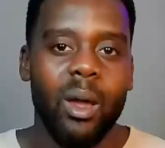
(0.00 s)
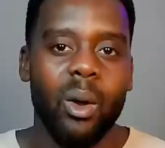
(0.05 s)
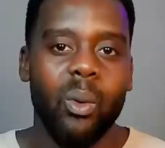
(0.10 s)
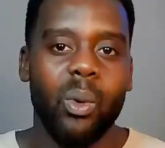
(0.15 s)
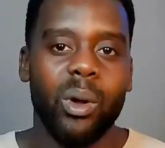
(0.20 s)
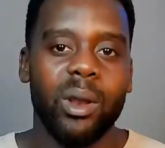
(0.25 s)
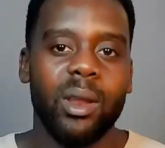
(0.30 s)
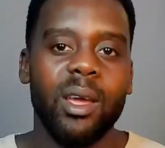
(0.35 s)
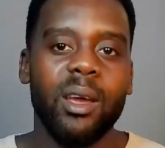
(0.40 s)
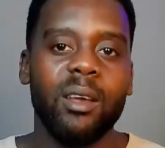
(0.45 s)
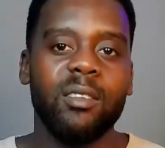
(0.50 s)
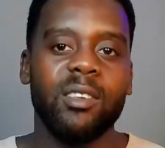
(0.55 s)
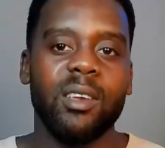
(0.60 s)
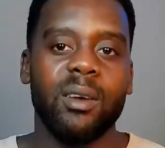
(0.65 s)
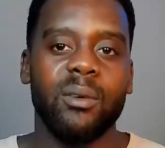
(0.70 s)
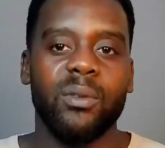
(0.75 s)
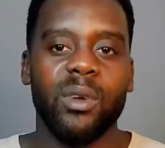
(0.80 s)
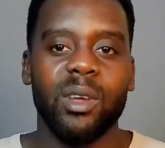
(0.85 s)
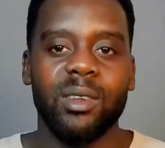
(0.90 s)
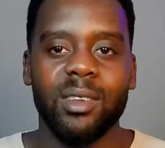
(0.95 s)
When
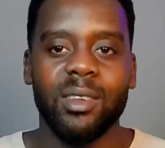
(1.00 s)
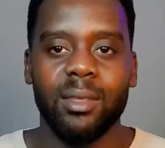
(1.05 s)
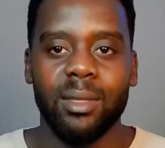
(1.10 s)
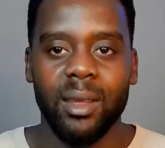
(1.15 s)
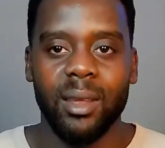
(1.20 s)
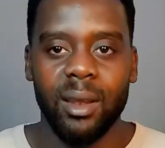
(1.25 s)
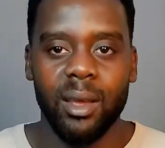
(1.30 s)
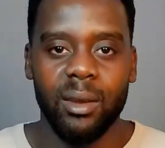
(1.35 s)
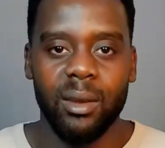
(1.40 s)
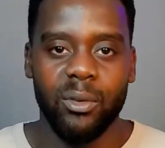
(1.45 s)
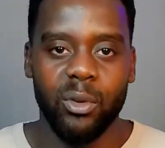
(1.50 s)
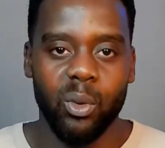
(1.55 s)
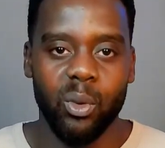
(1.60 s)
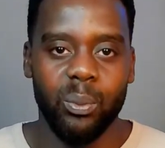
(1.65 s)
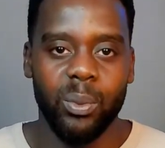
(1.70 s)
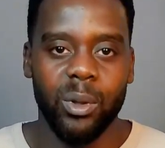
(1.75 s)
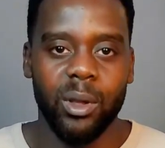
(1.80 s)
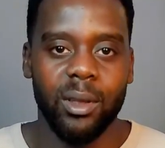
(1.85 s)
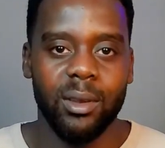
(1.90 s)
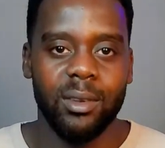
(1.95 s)
excavating the landfill
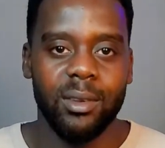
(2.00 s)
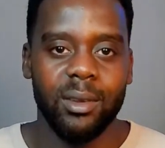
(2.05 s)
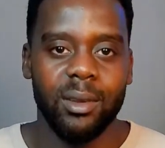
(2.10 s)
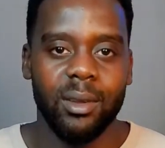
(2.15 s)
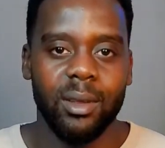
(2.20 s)
pit,